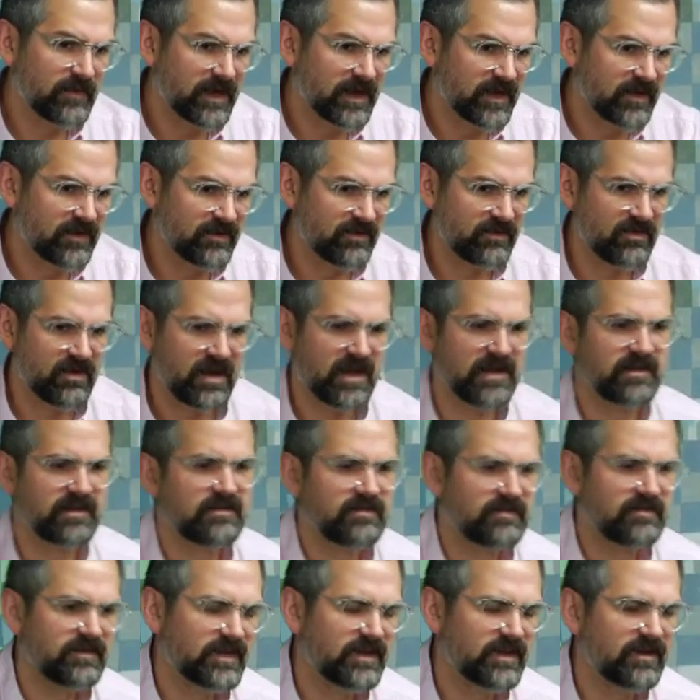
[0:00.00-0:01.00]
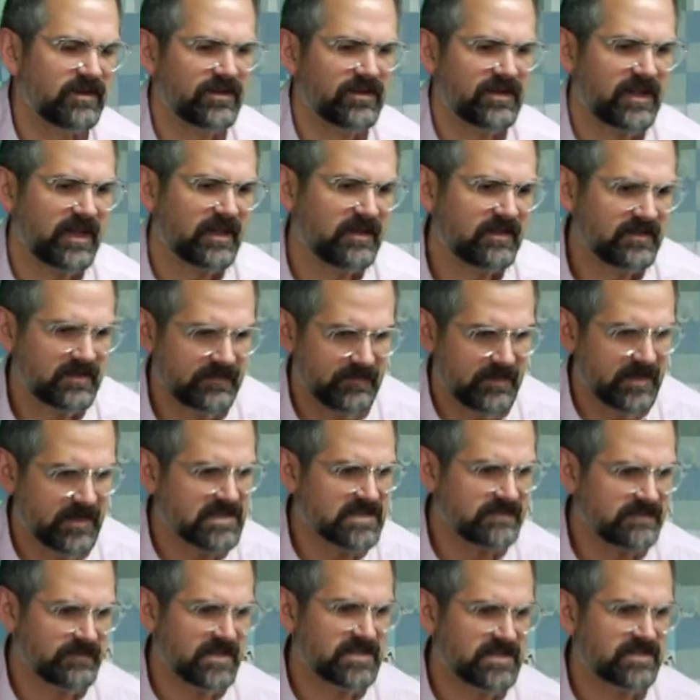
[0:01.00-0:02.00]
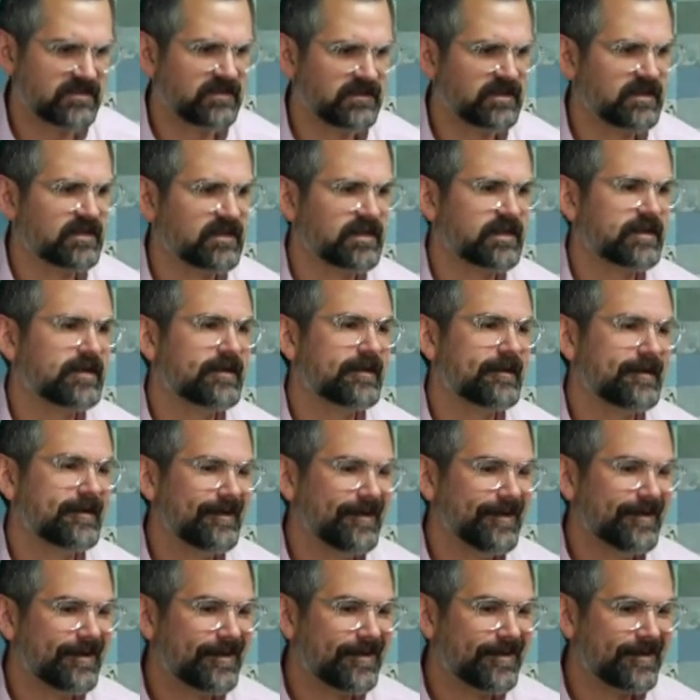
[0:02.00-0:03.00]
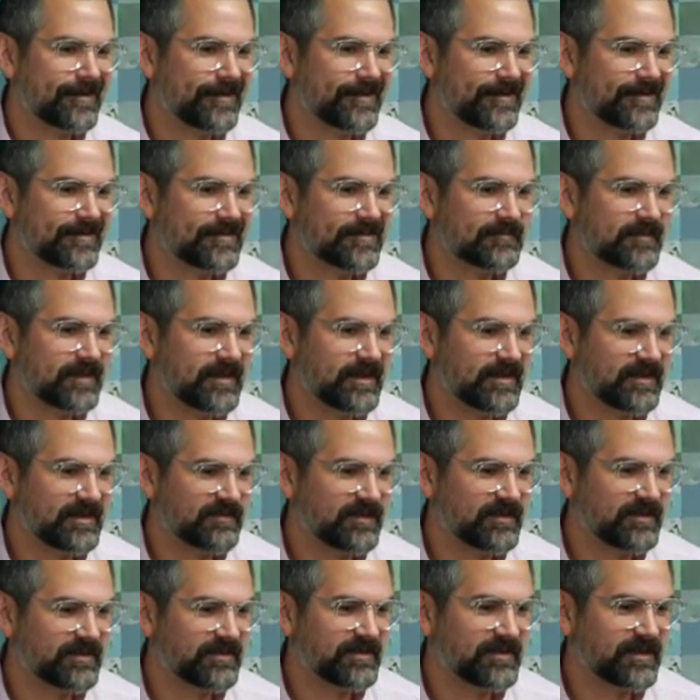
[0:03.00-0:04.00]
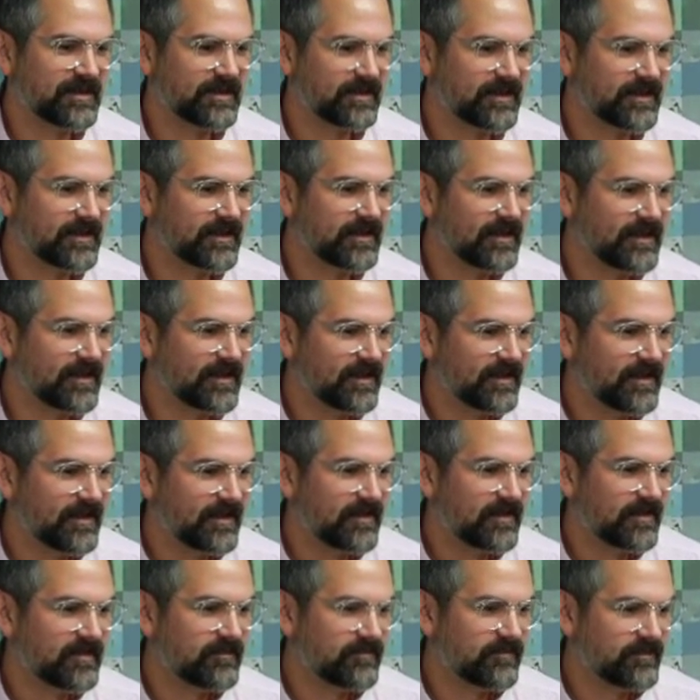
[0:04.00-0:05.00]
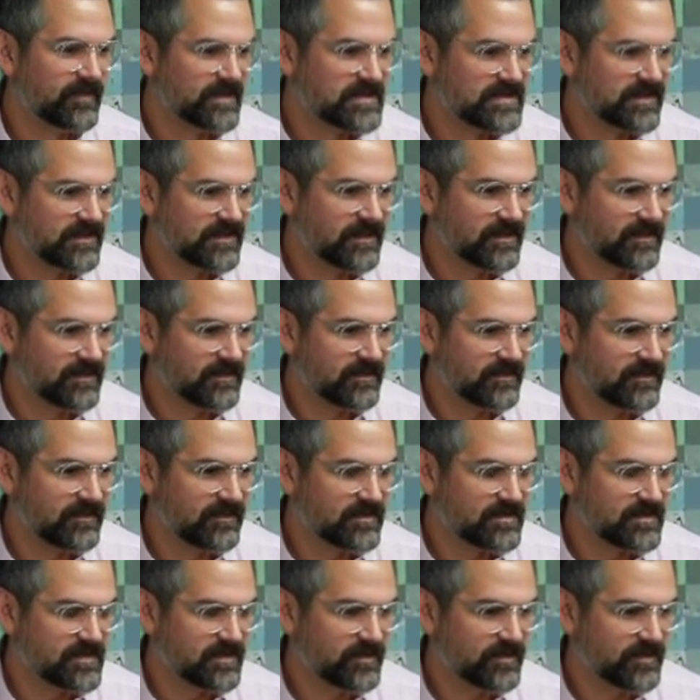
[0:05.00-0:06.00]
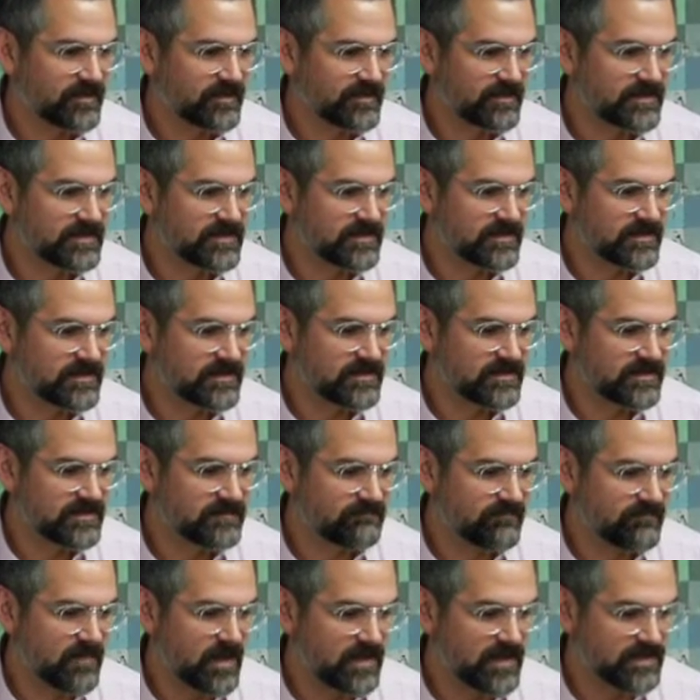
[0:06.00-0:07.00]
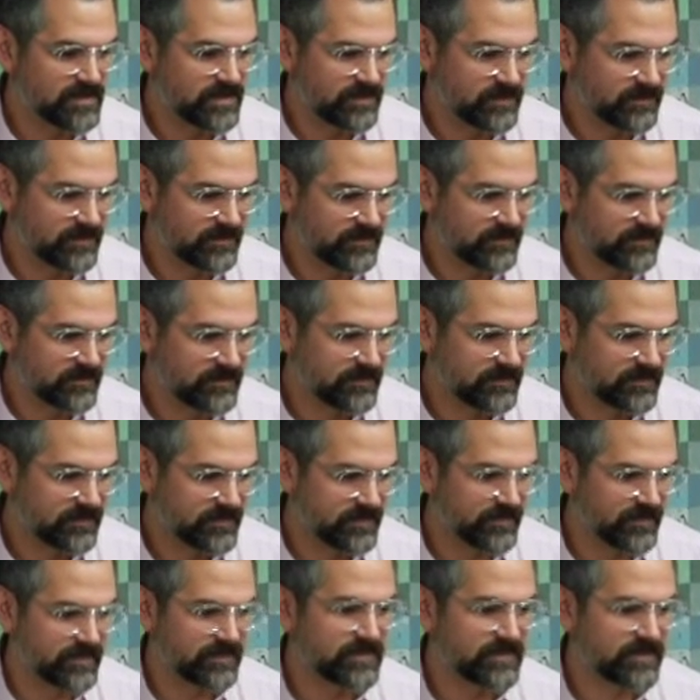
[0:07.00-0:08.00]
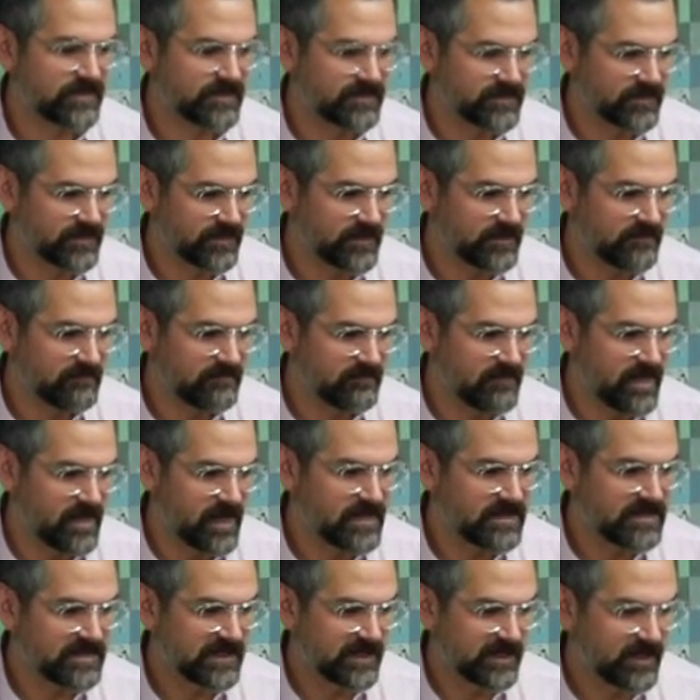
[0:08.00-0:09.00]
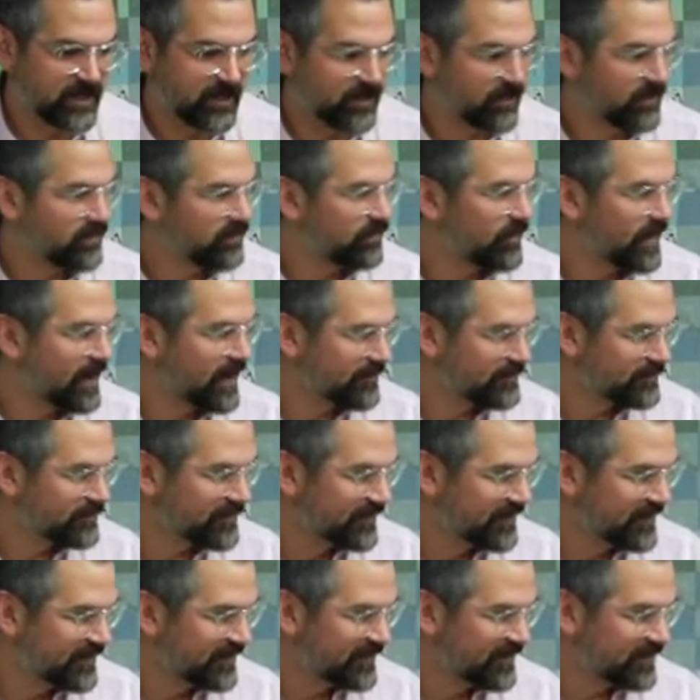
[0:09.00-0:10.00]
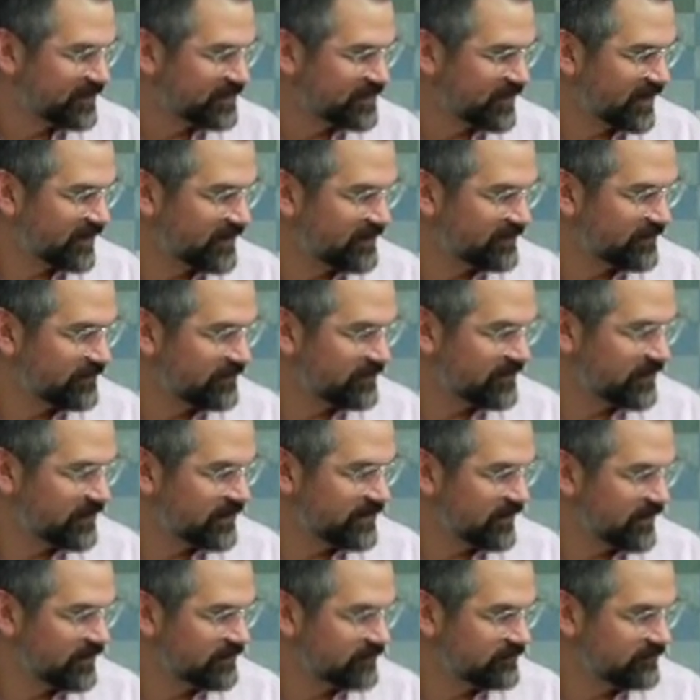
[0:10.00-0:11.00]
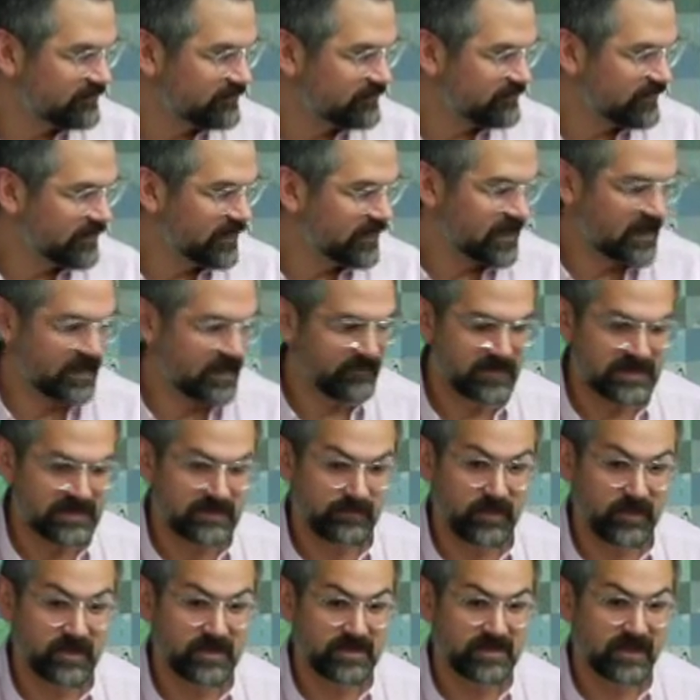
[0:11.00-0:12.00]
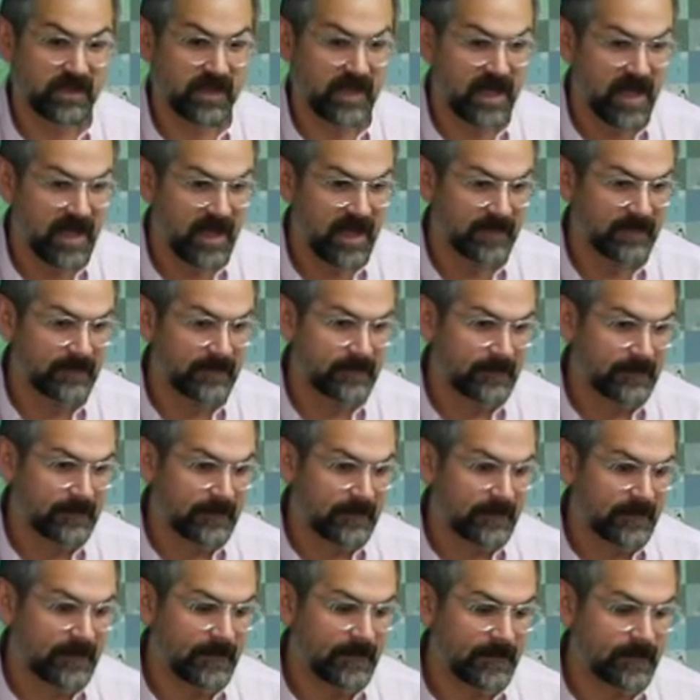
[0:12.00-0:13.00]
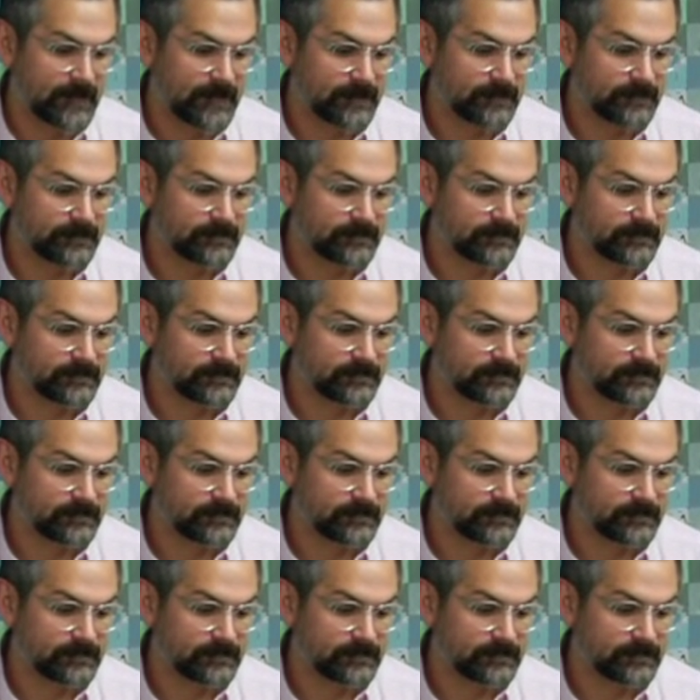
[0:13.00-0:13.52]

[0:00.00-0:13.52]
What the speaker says: my undergrad years, I did spend a semester in Italy, and spending a semester in Italy visiting, these monster churches with amazing art throughout, and trying to, and being kind of exposed to that, and